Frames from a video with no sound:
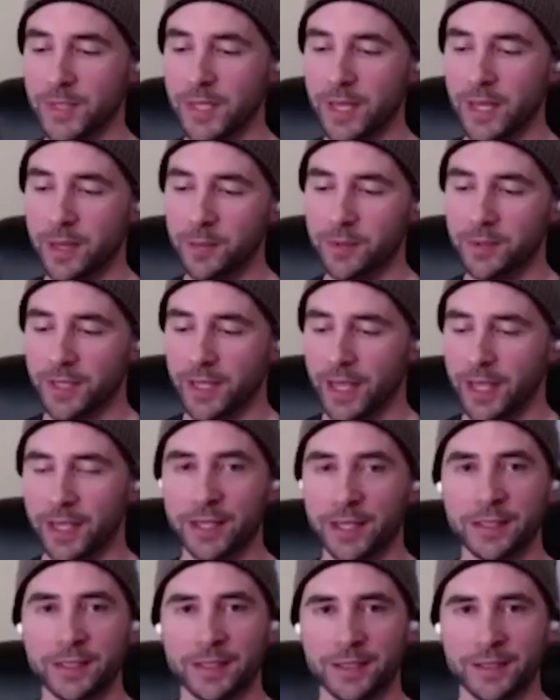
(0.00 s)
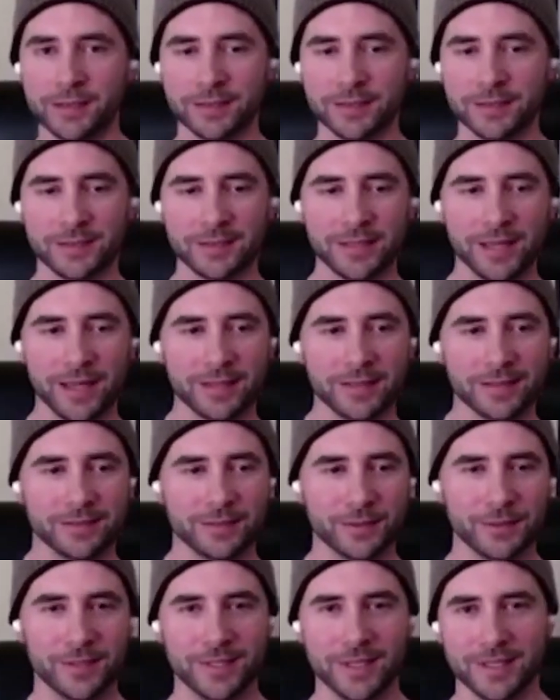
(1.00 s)
be able to hang in there and stand them
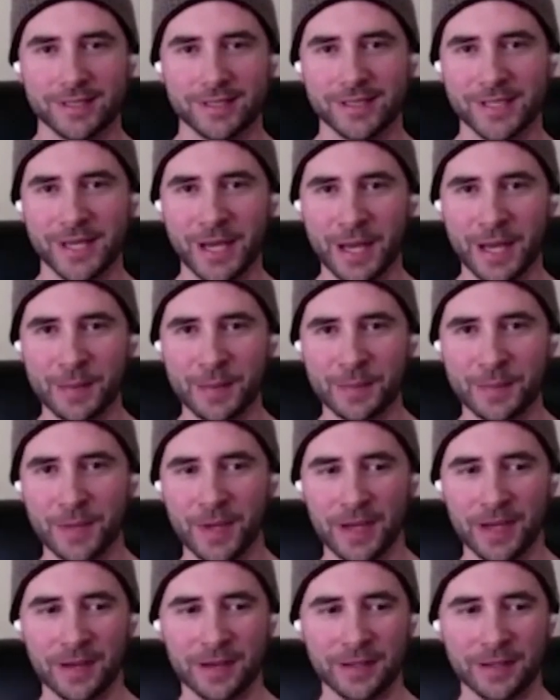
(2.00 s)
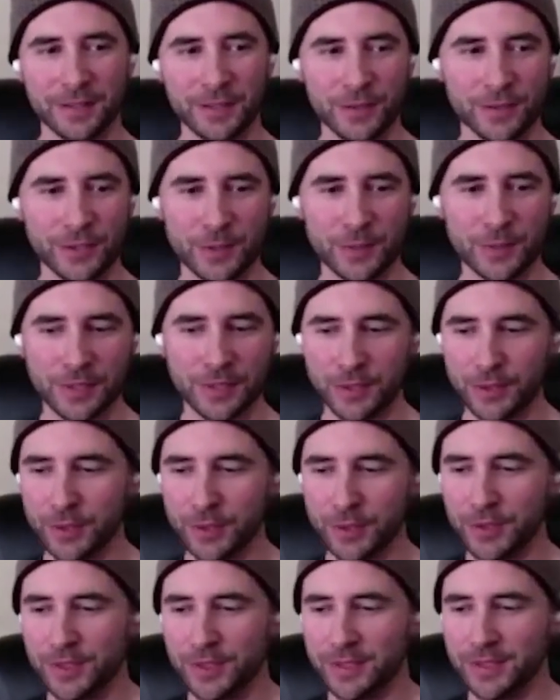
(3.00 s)
to the test of time uh, youtube and
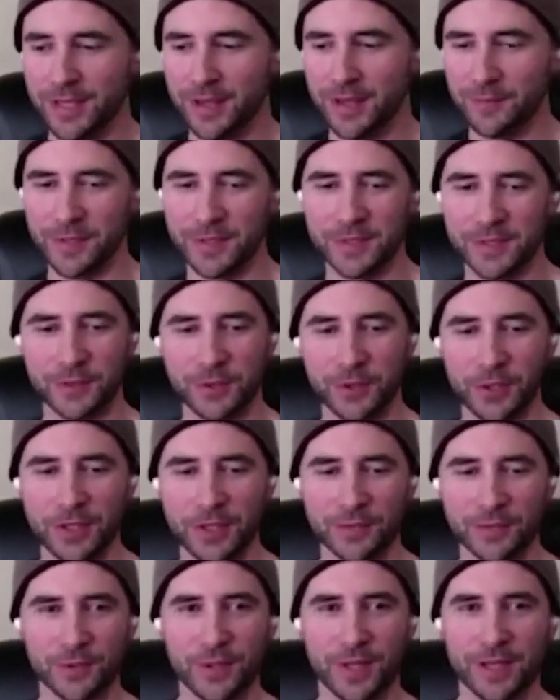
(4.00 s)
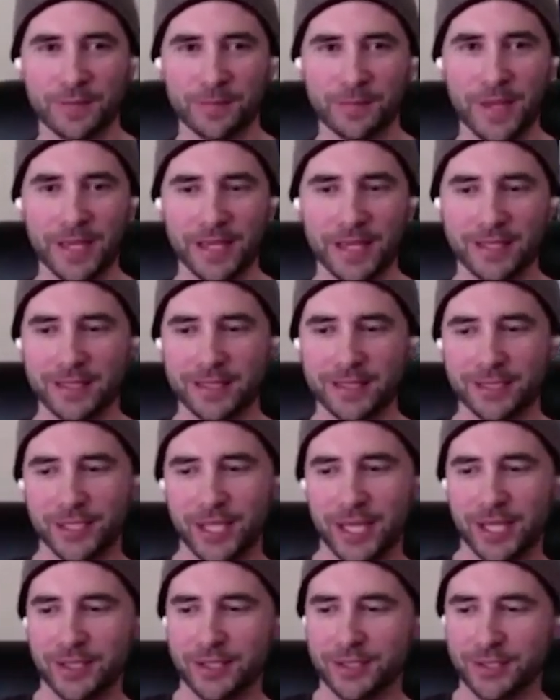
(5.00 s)
google have been notorious for like making these
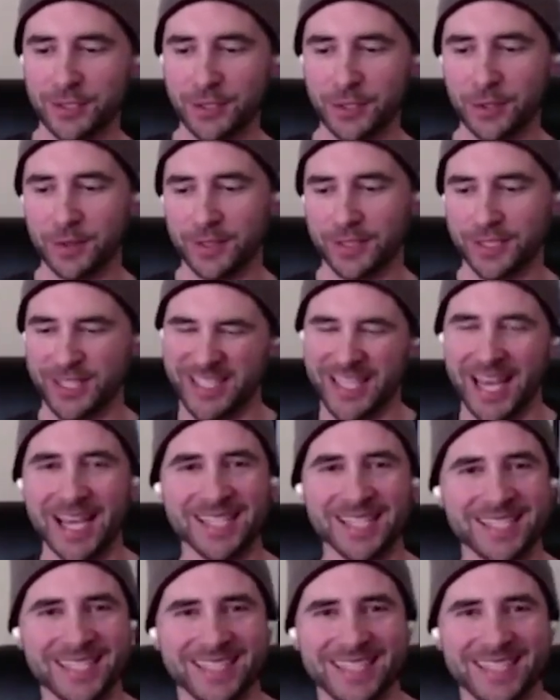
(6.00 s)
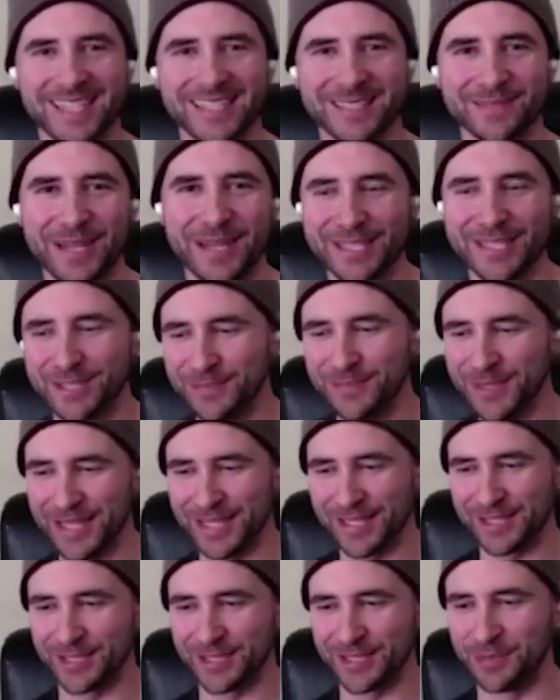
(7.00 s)
changes too and just testing things it might just be
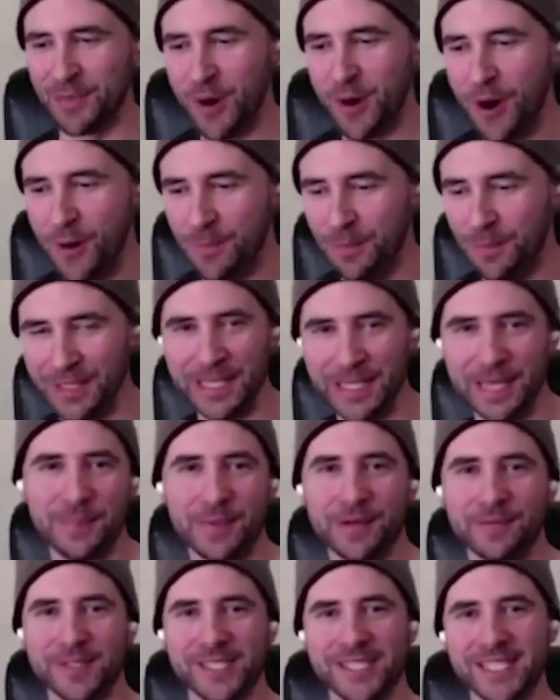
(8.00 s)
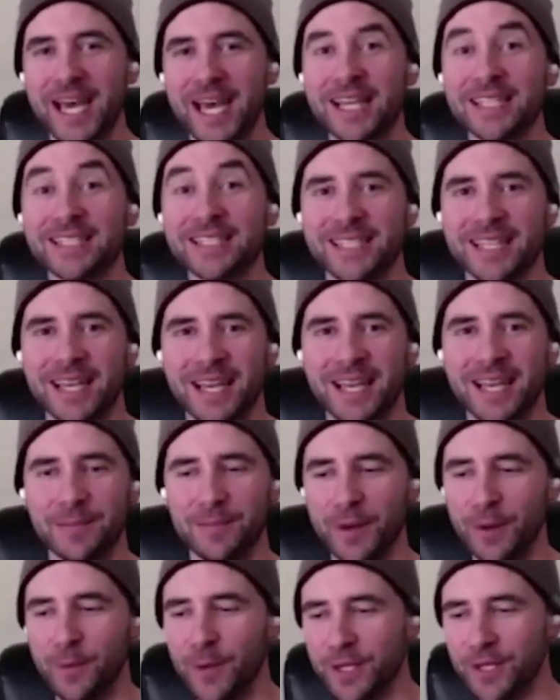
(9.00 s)
like a small blip of a test
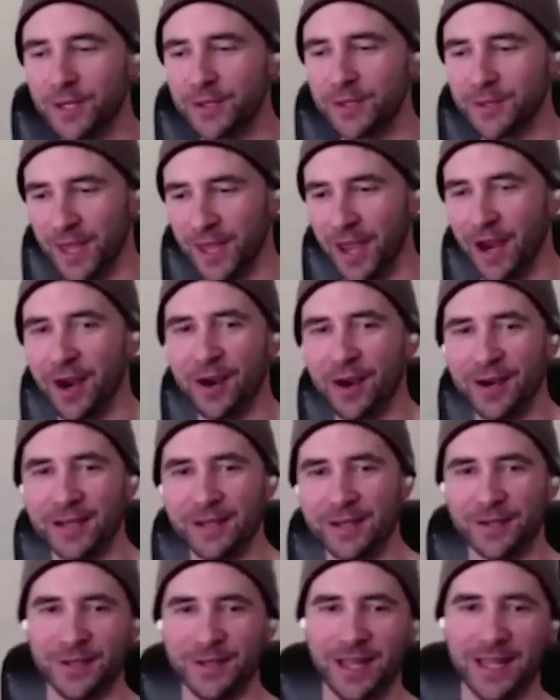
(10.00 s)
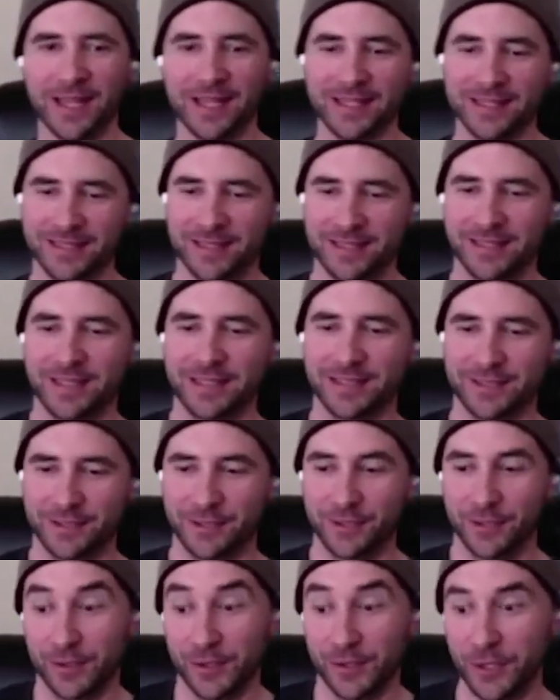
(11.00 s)
but when you're there and you're like it's
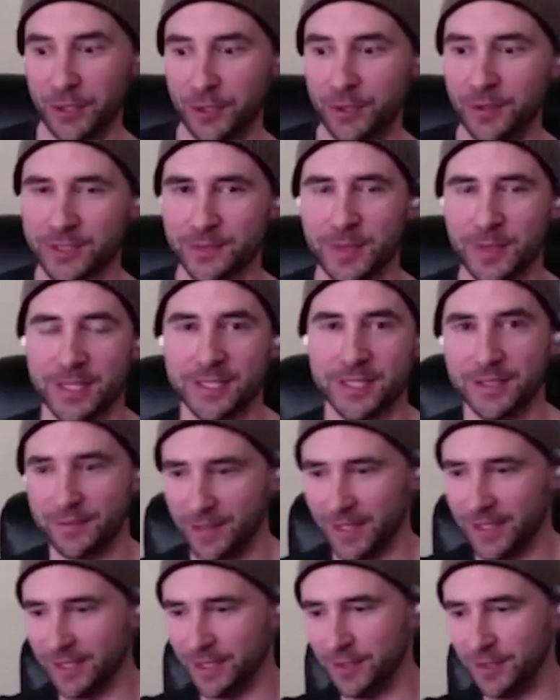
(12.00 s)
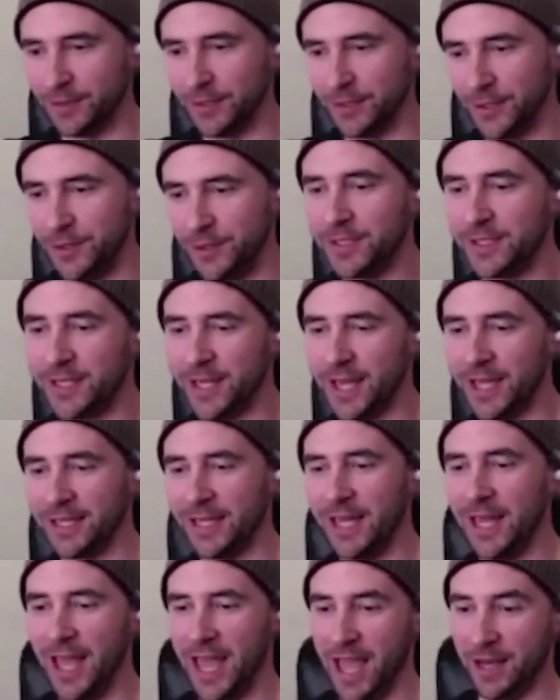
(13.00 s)
you're new especially if like you're new to
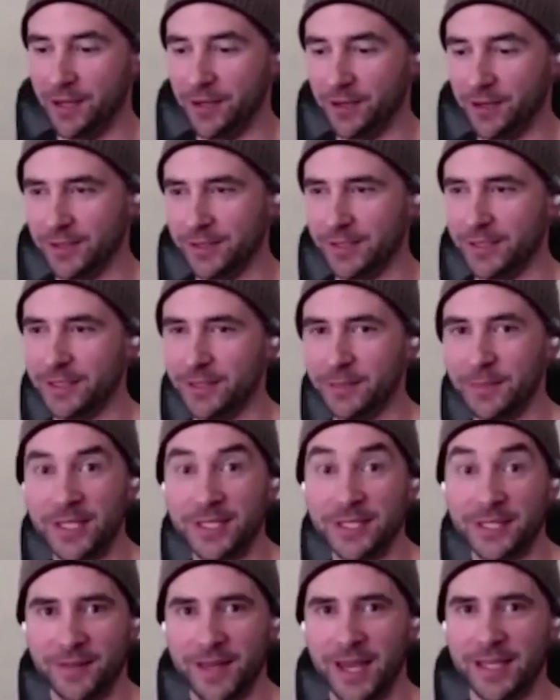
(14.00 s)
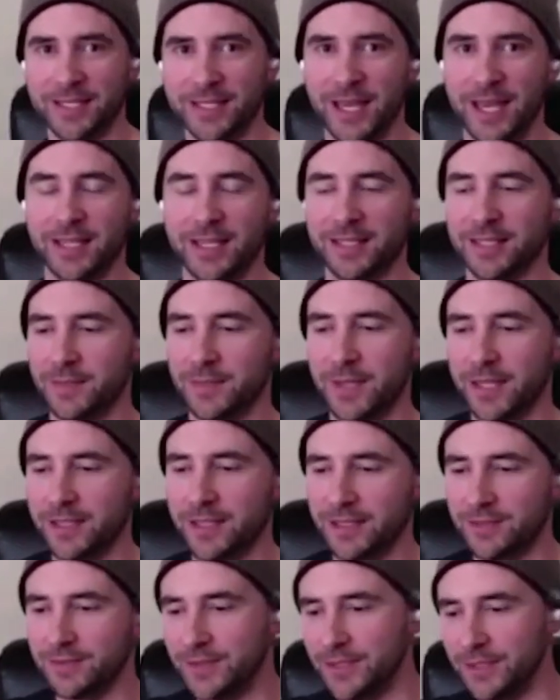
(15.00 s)
that and you're in the midst of that test it might
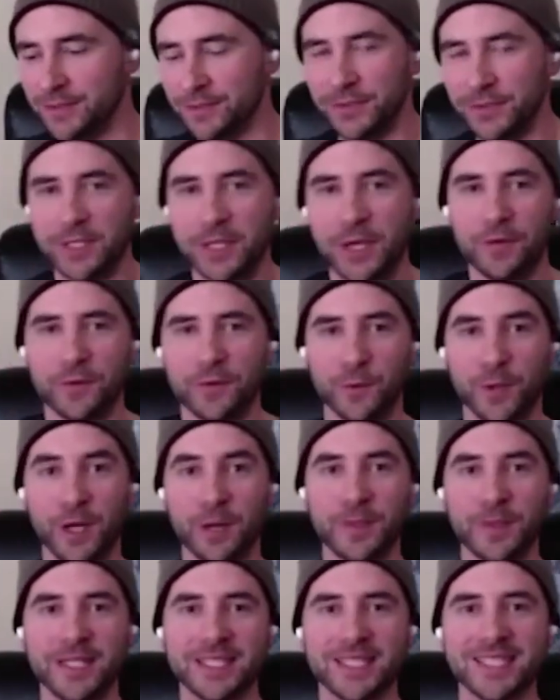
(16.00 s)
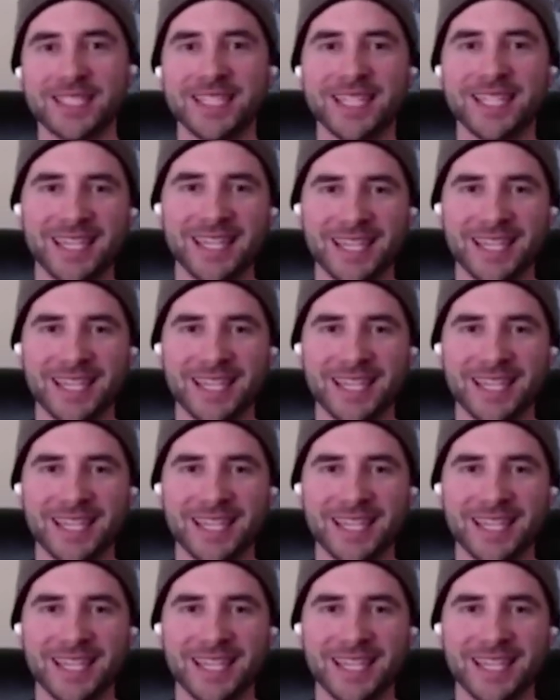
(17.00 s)
just feel really overwhelming and